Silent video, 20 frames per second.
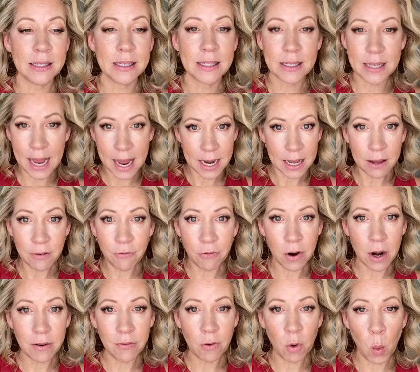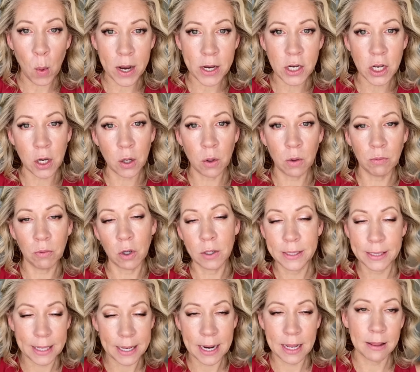standing in front of a window or
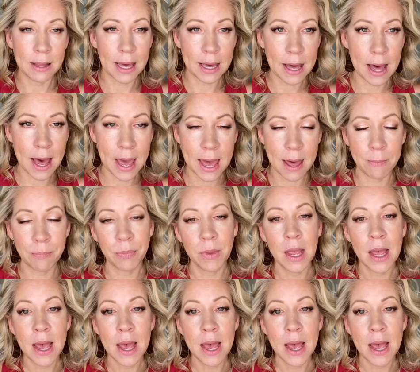sitting like I am,